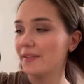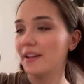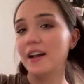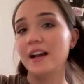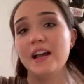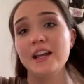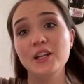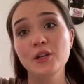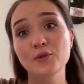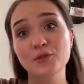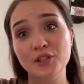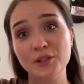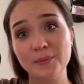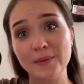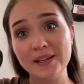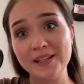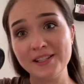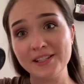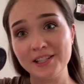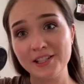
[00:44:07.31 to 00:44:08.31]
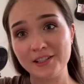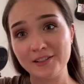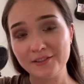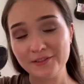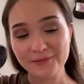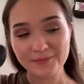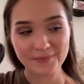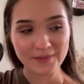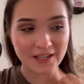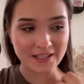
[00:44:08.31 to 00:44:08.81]
I use it
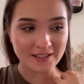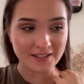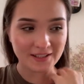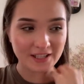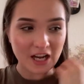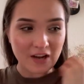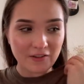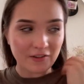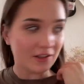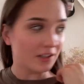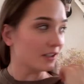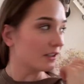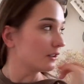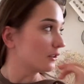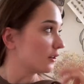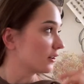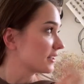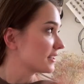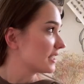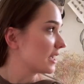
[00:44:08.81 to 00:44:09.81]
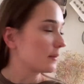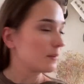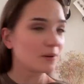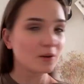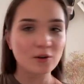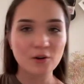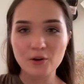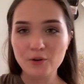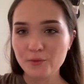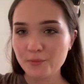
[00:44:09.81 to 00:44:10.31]
myself. I discovered it a long time
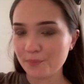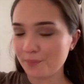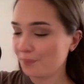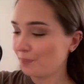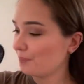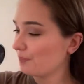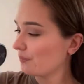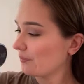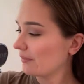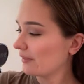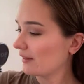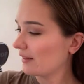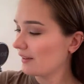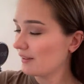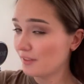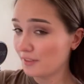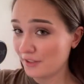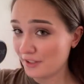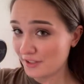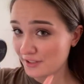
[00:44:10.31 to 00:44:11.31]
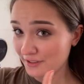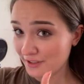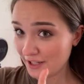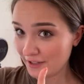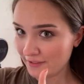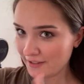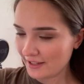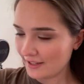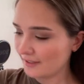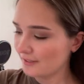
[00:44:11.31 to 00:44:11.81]
ago, this
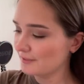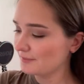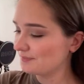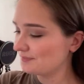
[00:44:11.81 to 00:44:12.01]
life hack.